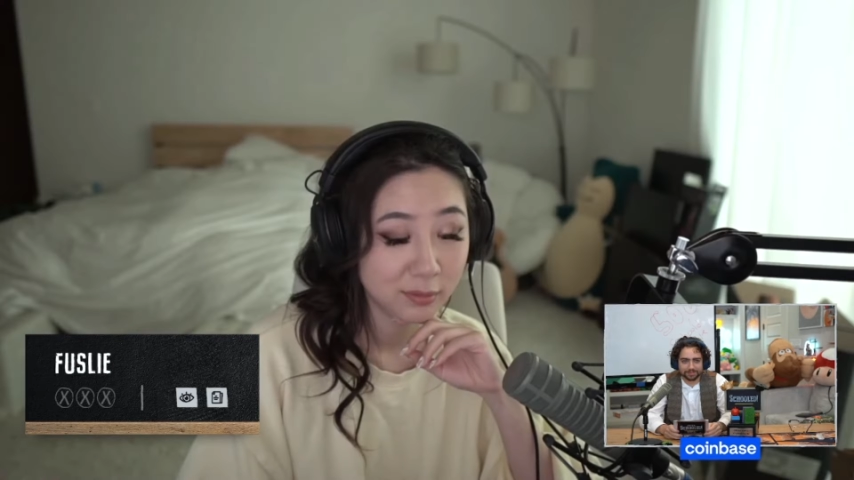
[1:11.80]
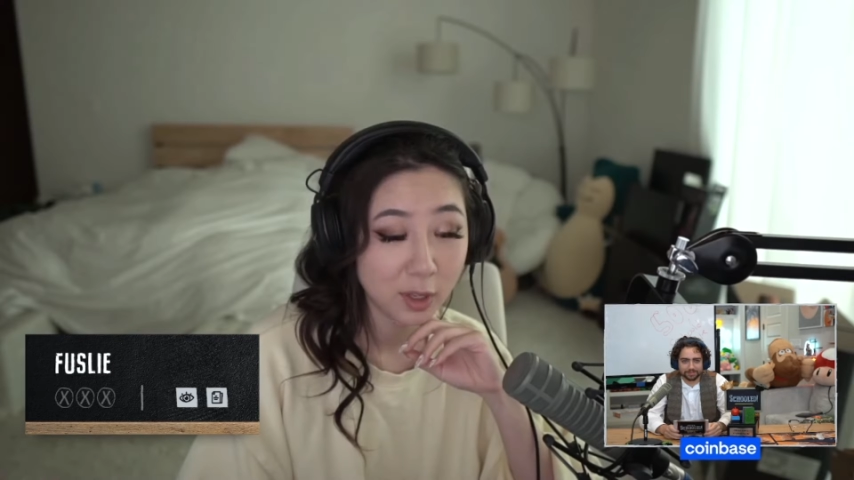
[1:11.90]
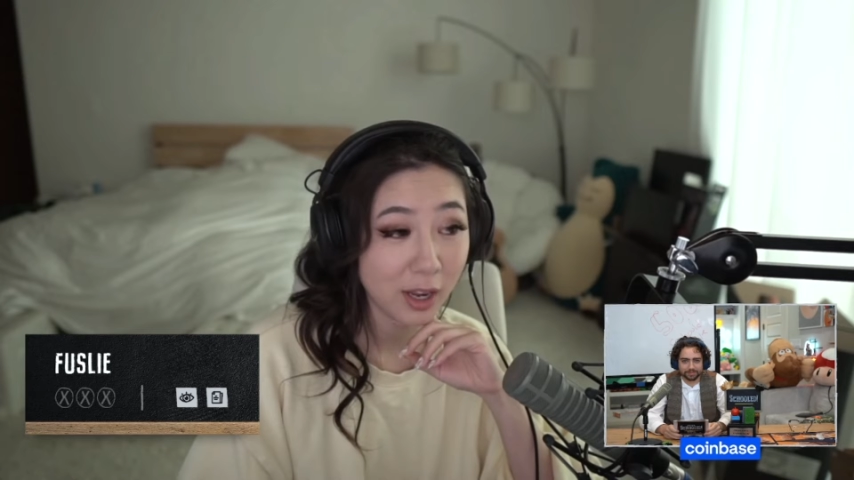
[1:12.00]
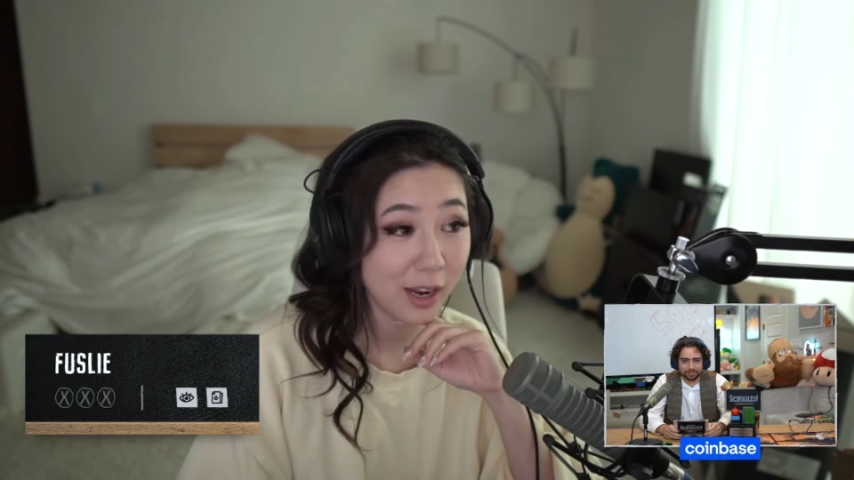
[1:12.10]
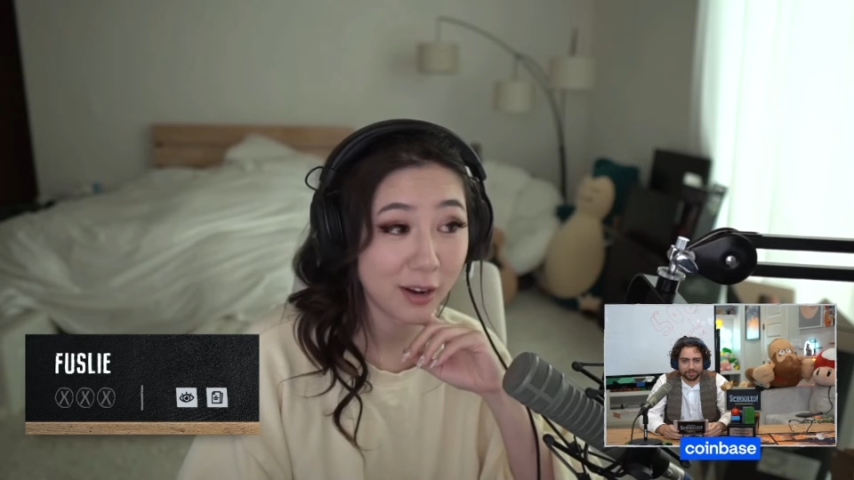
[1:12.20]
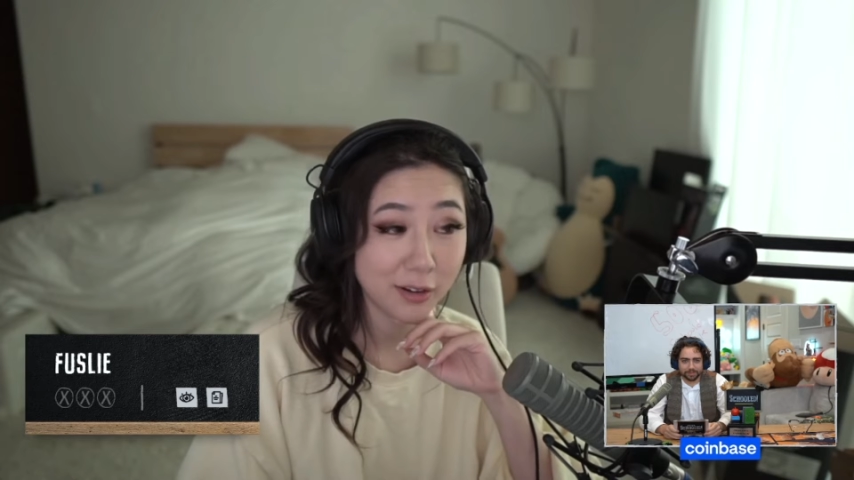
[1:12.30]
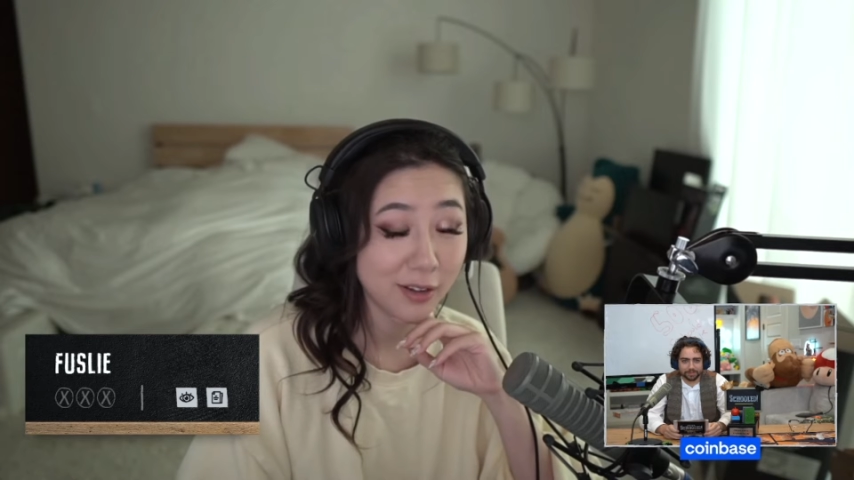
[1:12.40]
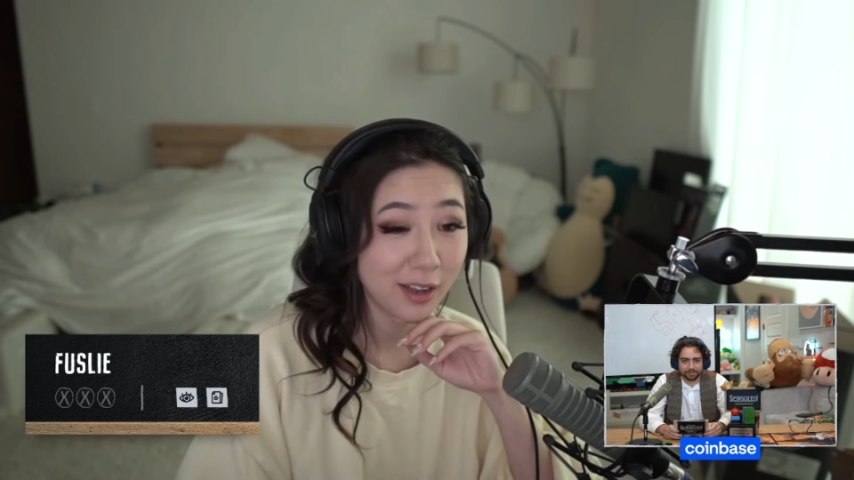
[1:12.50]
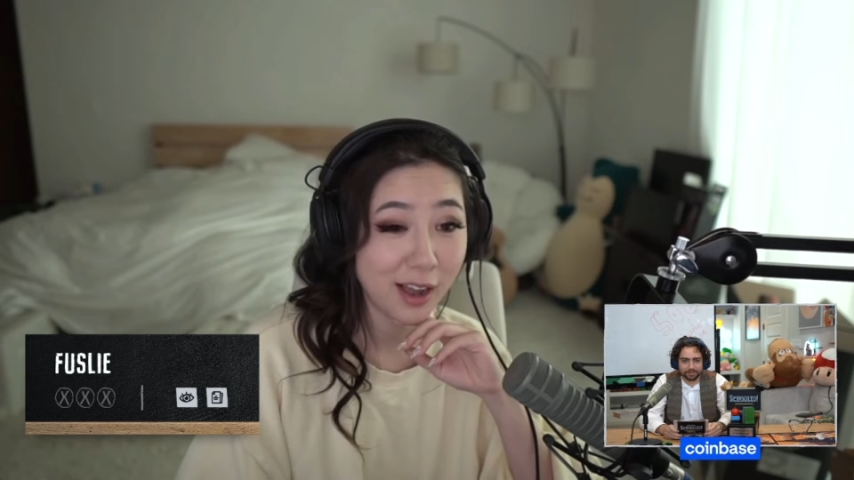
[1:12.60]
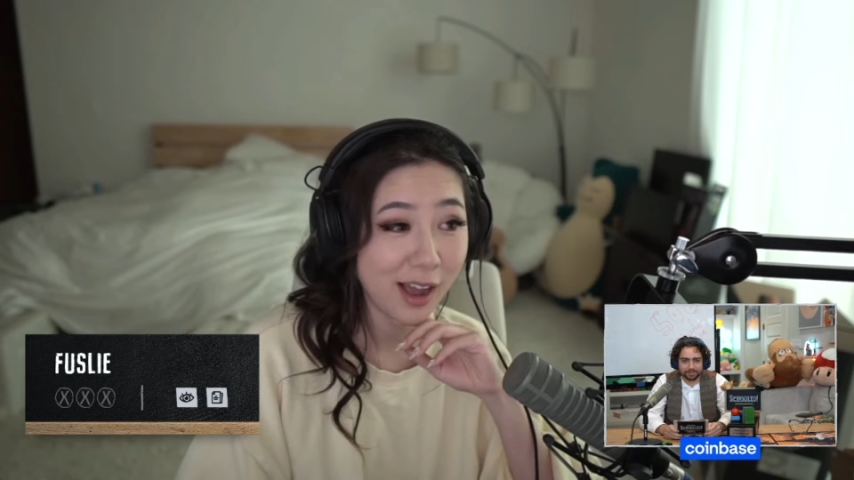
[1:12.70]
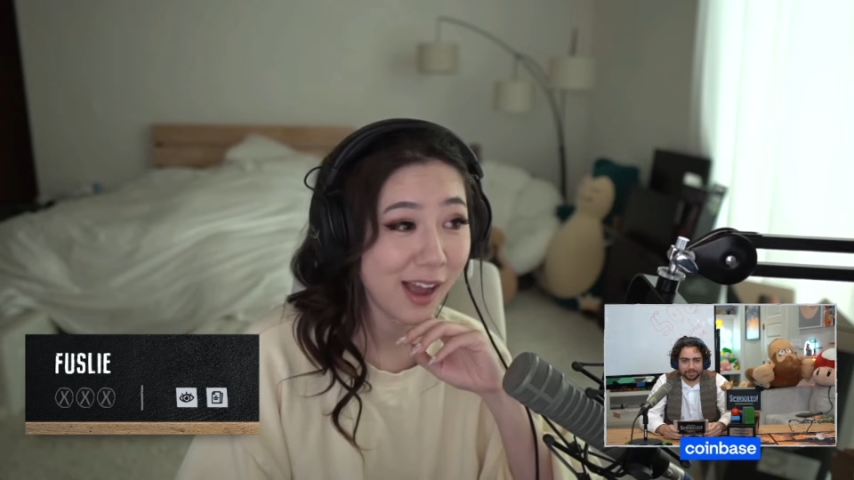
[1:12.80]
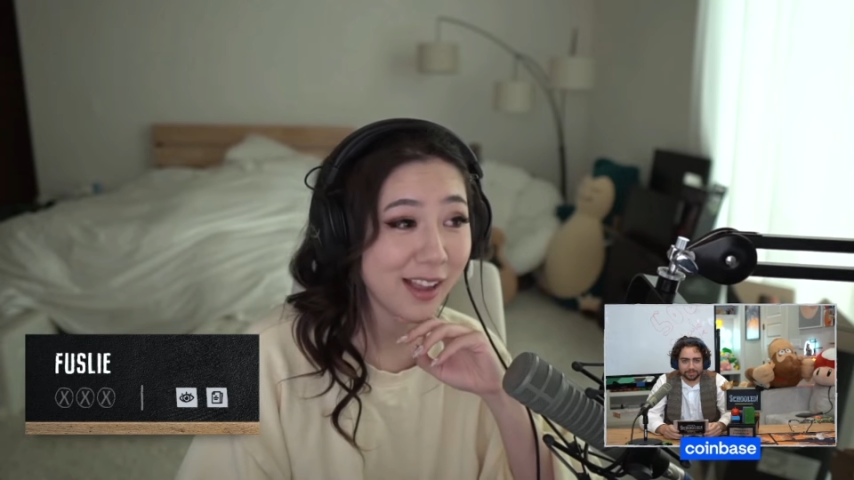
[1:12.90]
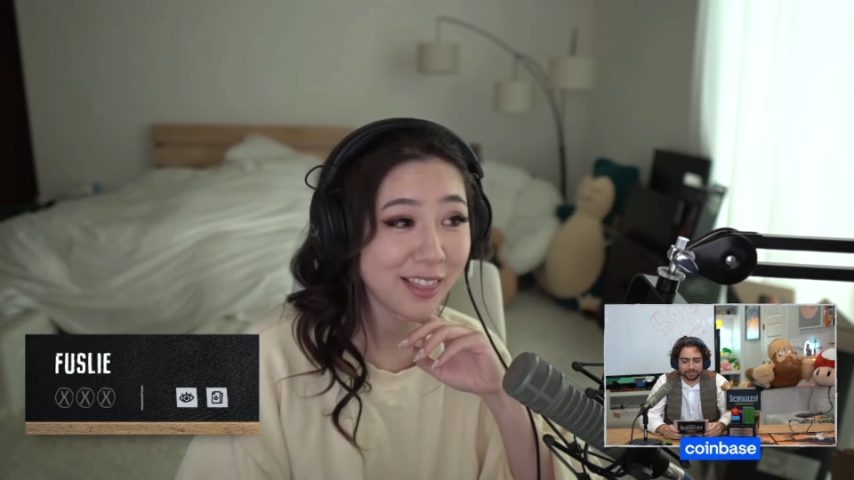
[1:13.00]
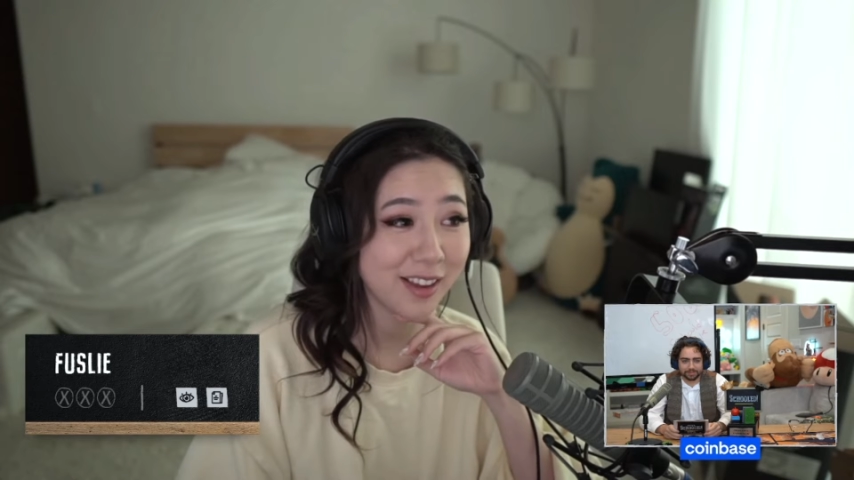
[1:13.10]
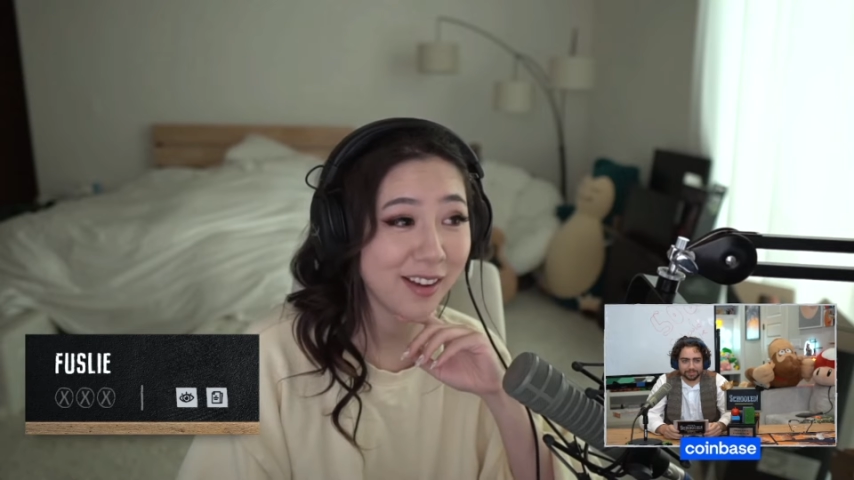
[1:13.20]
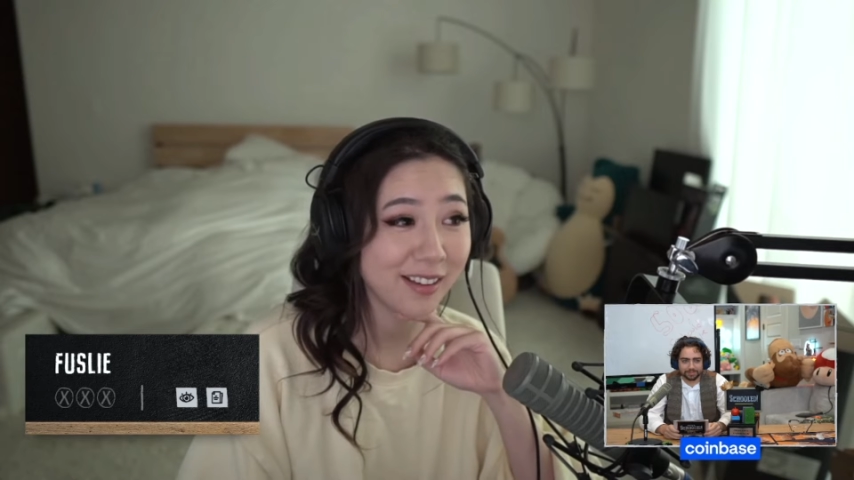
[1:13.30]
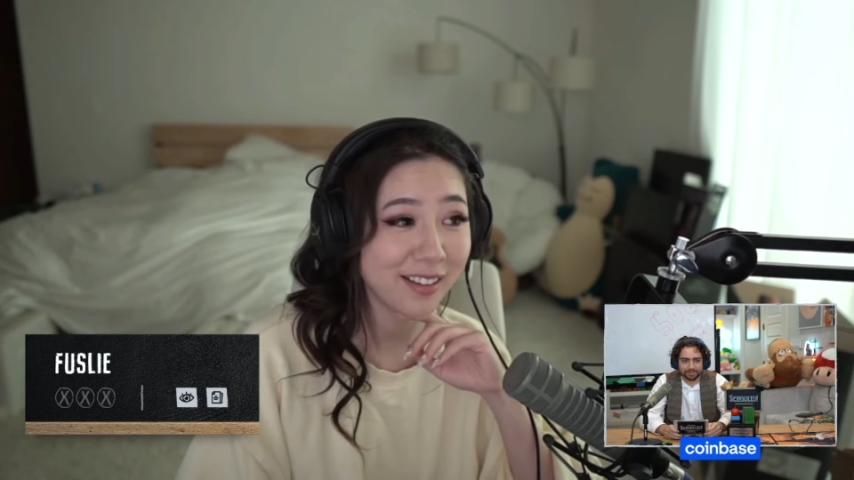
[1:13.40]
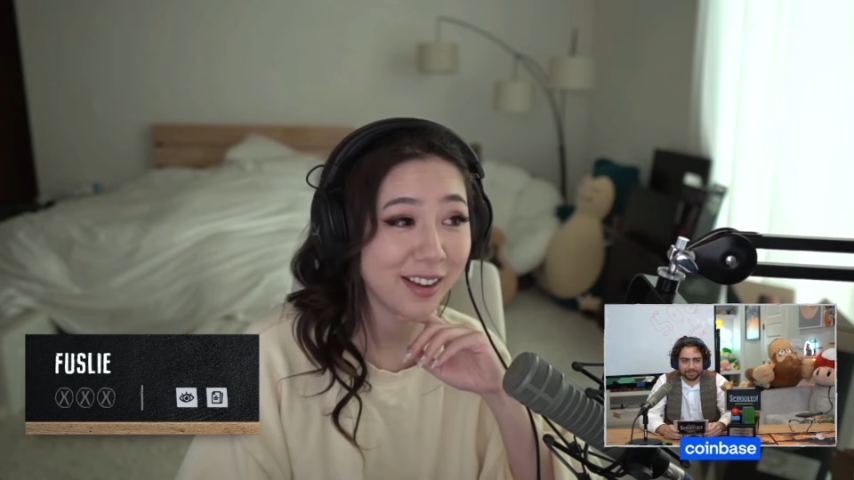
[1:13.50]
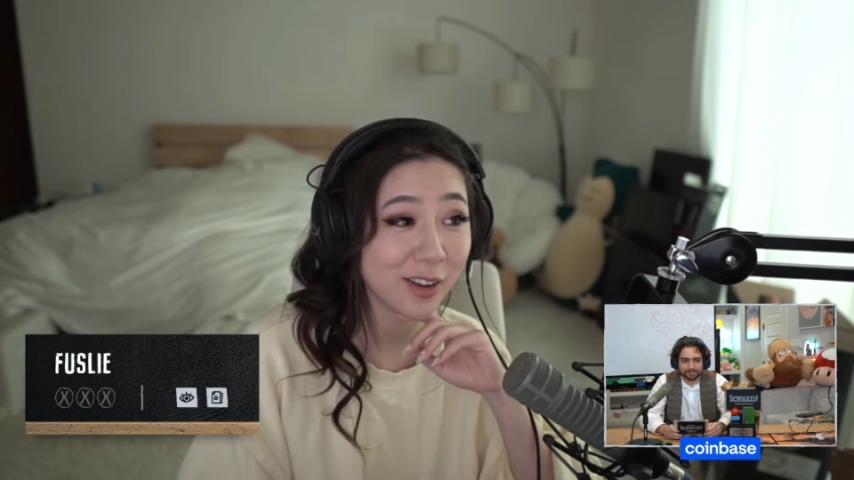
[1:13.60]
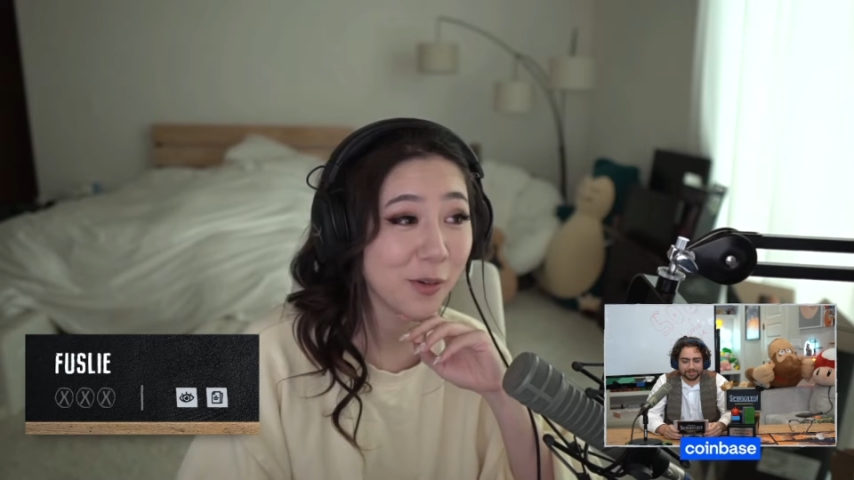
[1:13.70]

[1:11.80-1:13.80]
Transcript: They, er, I thought